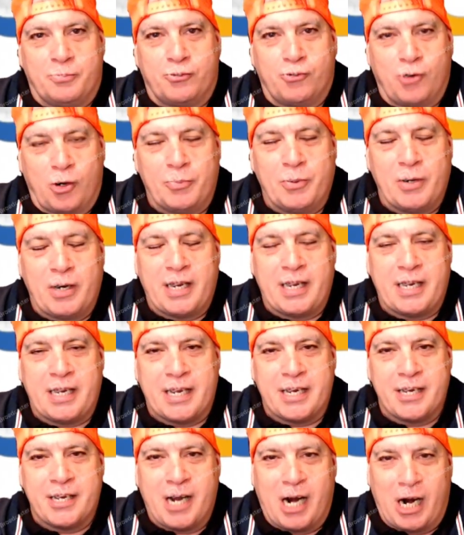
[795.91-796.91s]

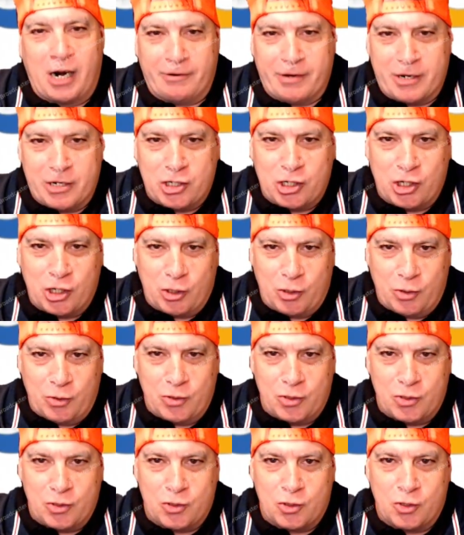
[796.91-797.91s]
probably encourage
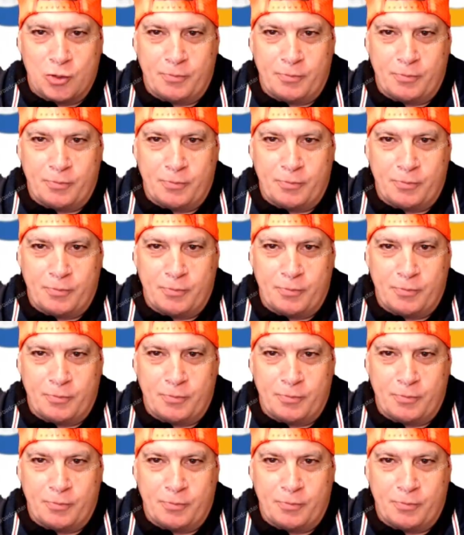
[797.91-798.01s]
you